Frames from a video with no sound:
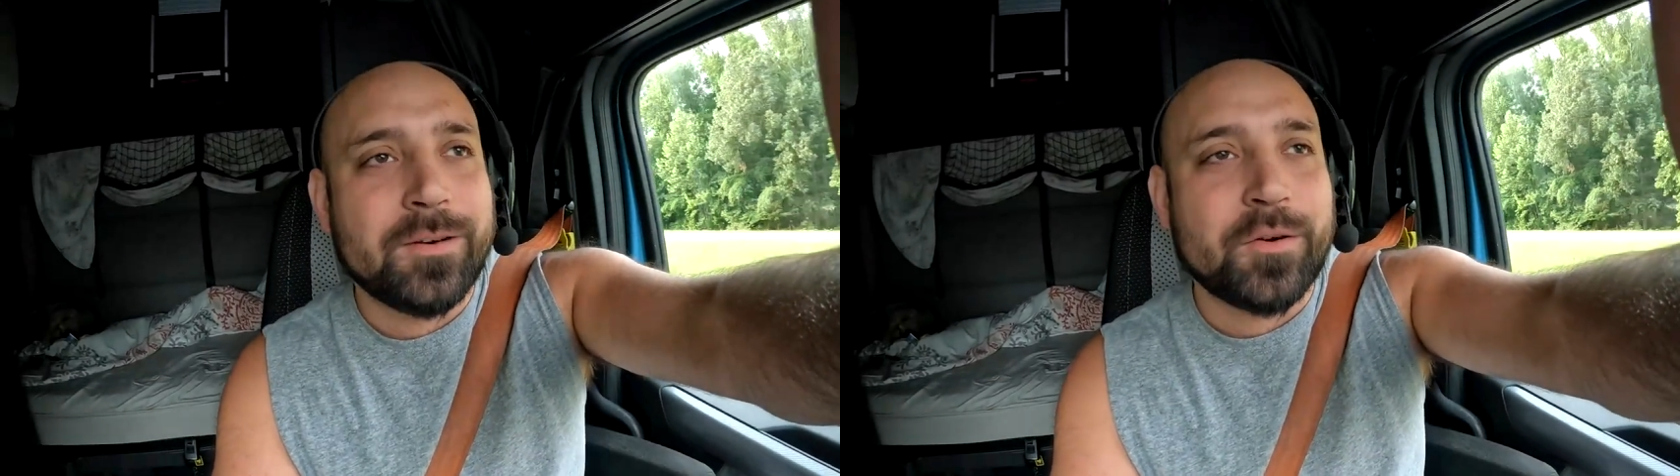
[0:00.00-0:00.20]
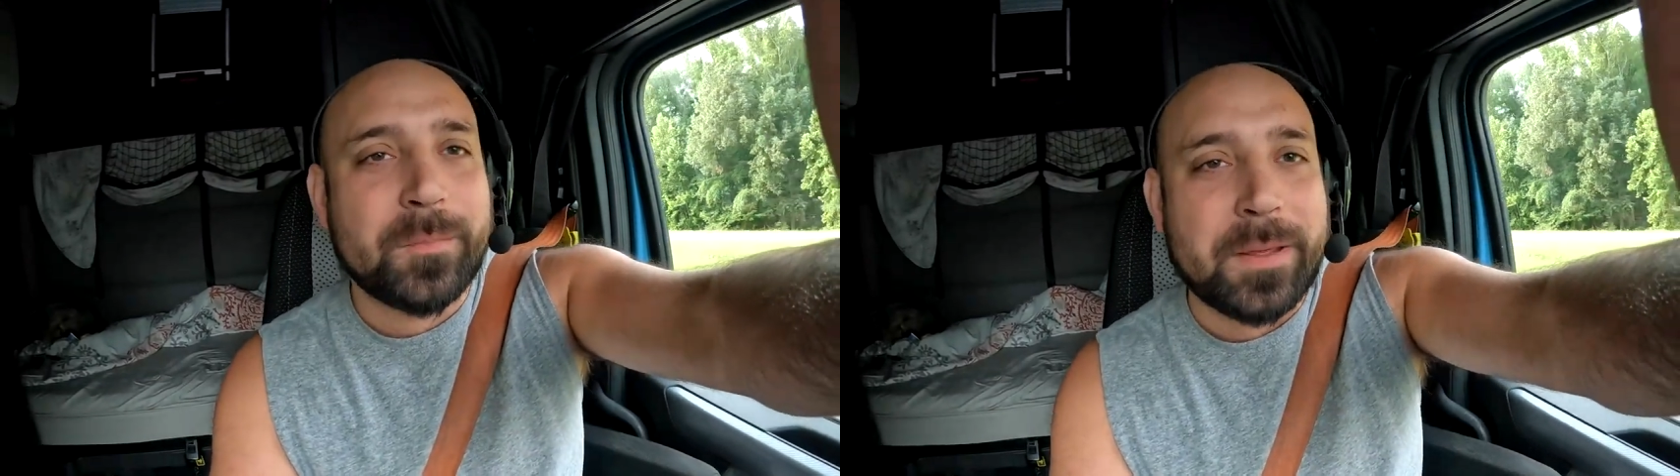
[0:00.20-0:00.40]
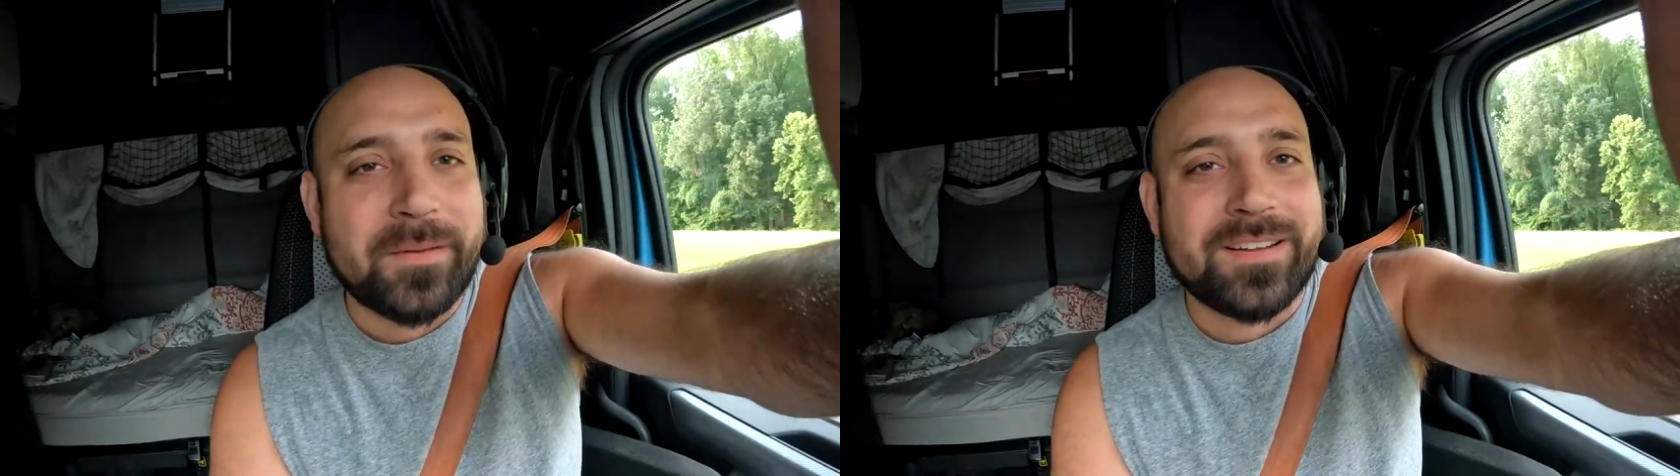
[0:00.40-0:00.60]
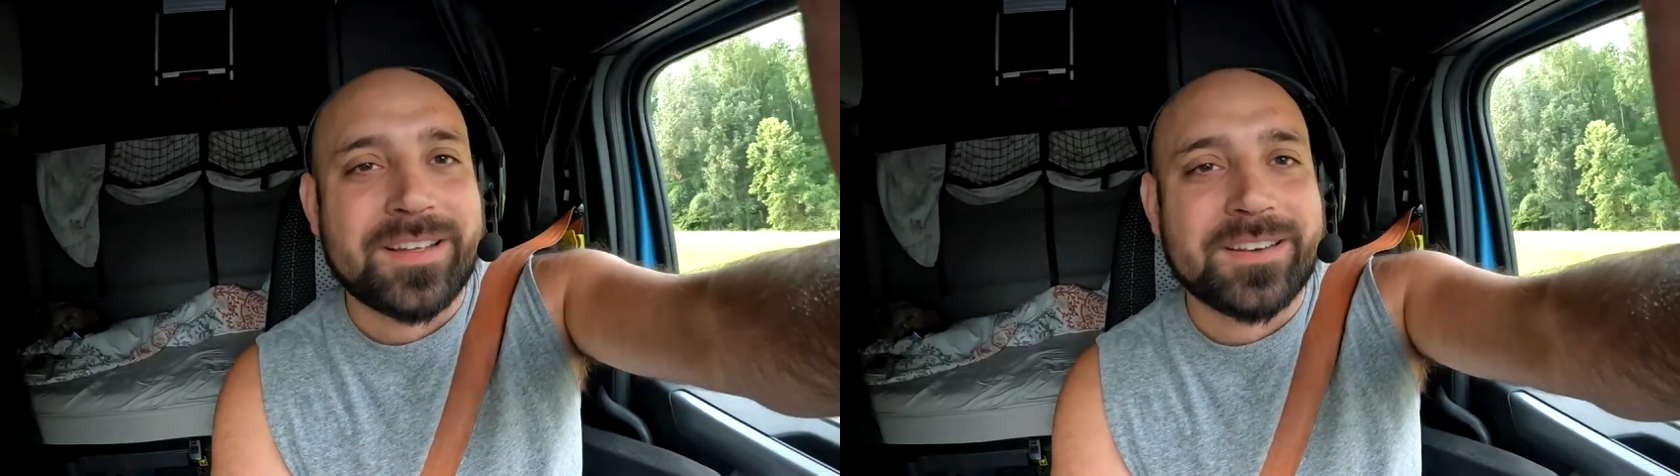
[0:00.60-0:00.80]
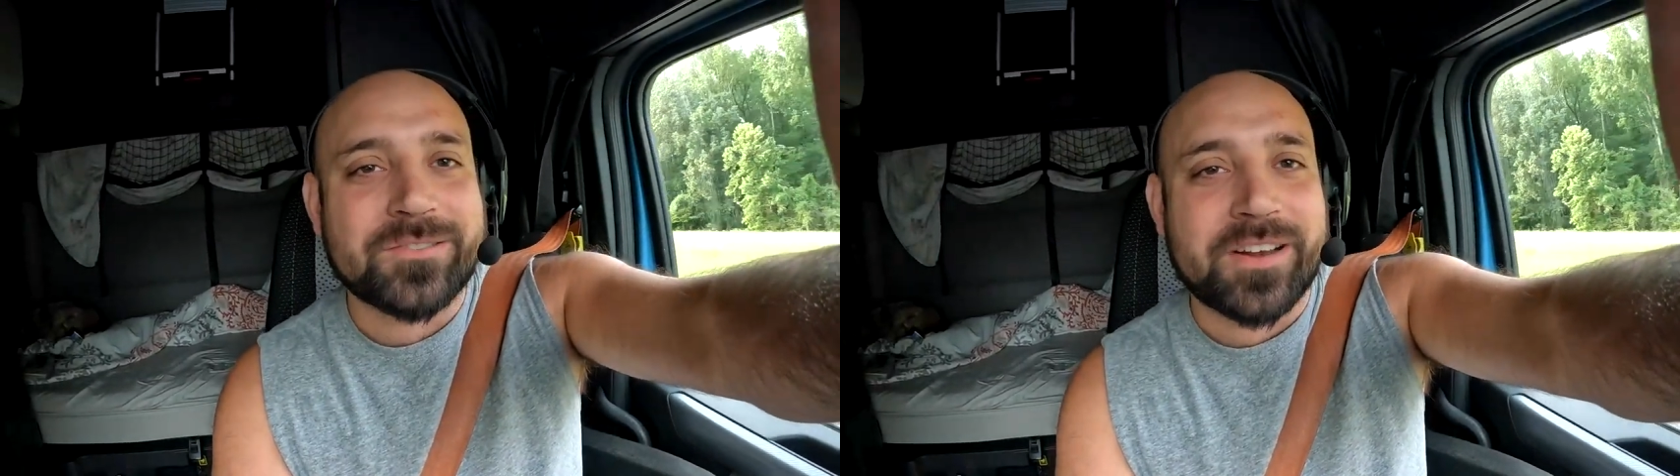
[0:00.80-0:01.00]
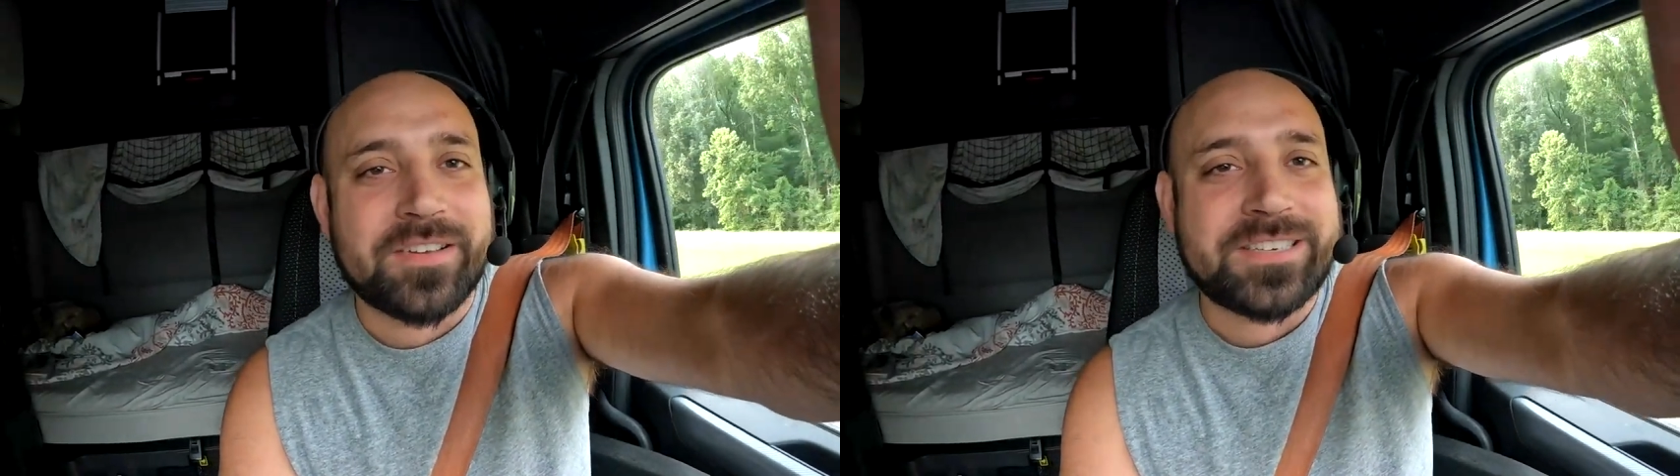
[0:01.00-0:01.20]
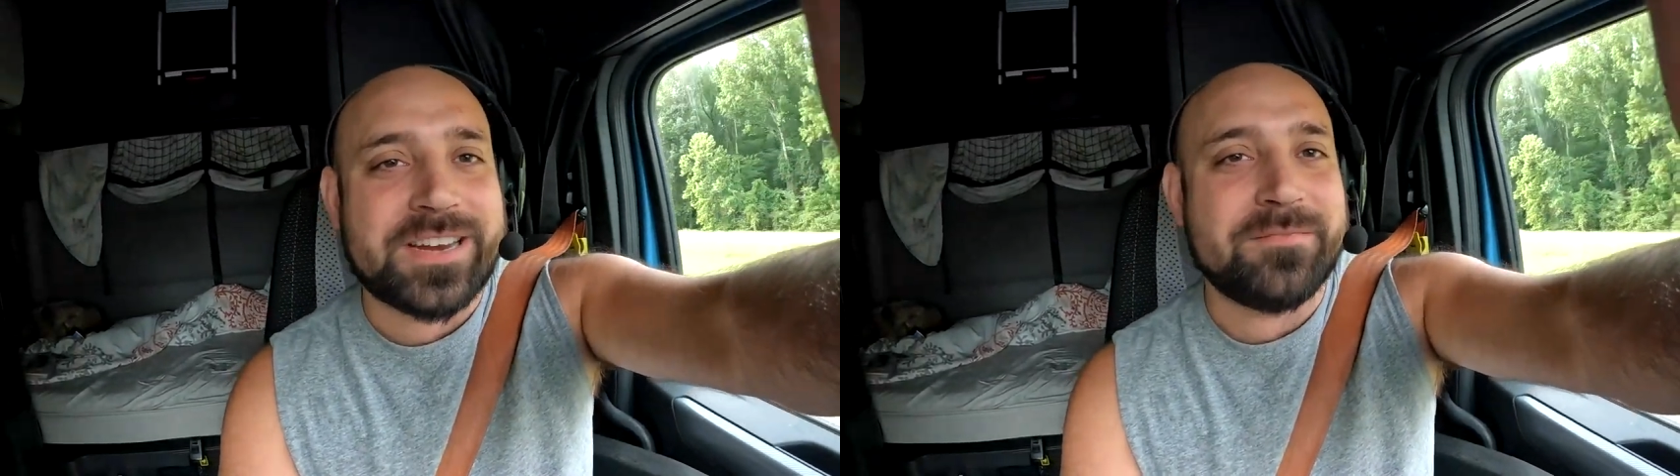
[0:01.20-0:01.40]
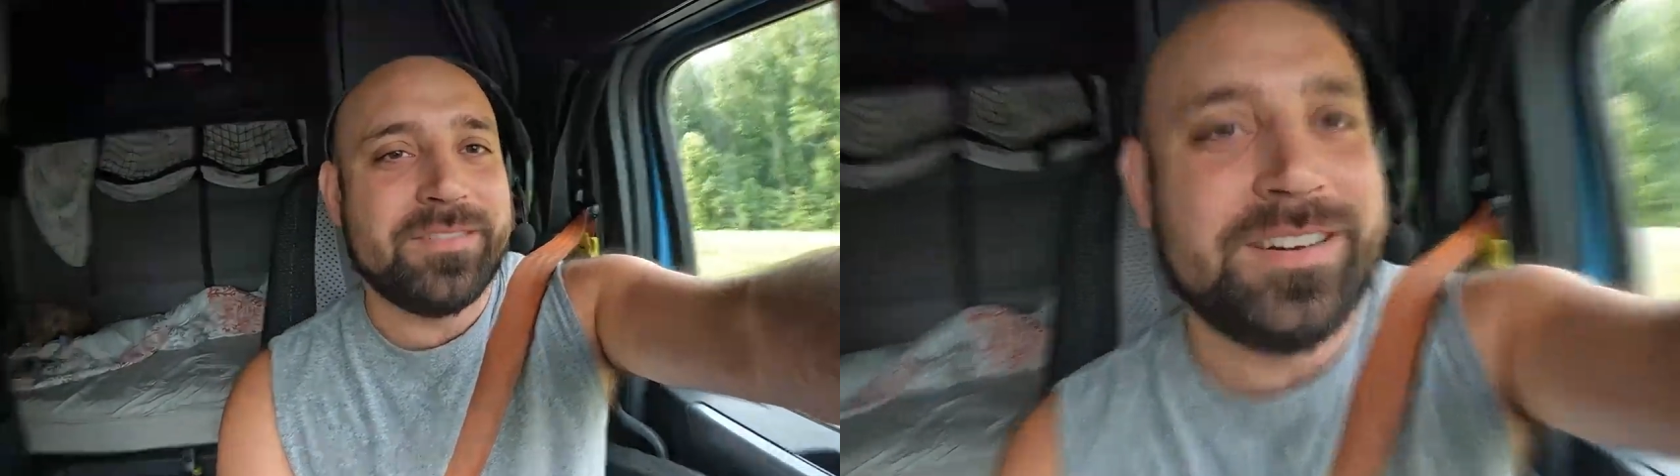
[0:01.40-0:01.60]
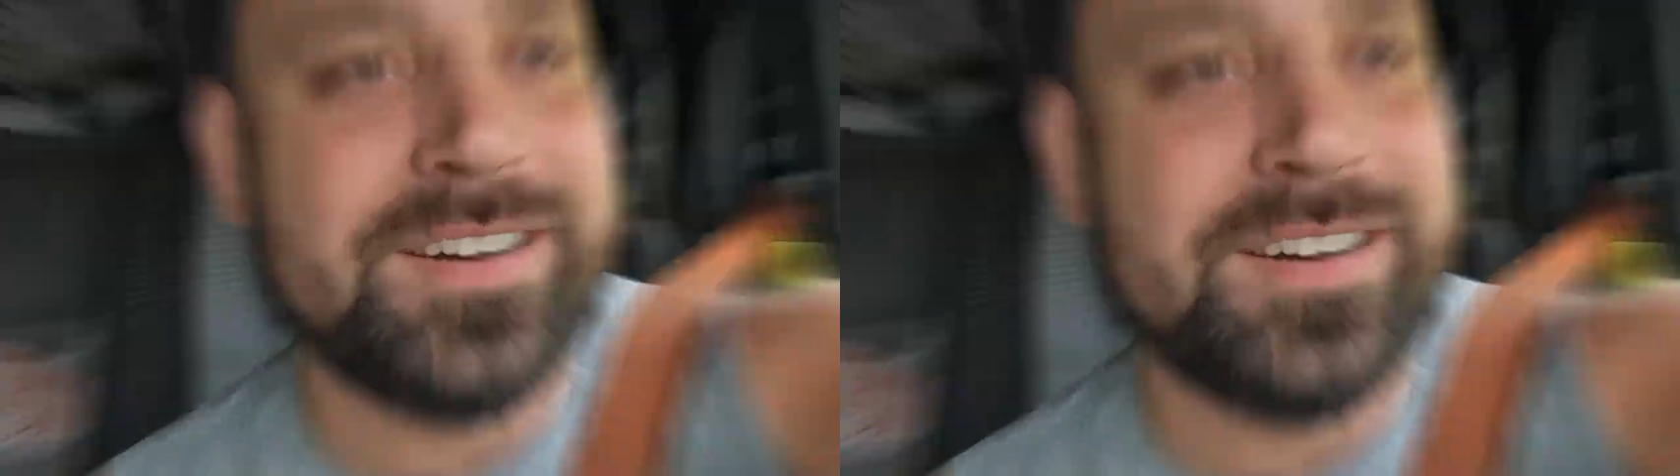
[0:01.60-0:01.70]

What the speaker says: Or maybe another traffic jam.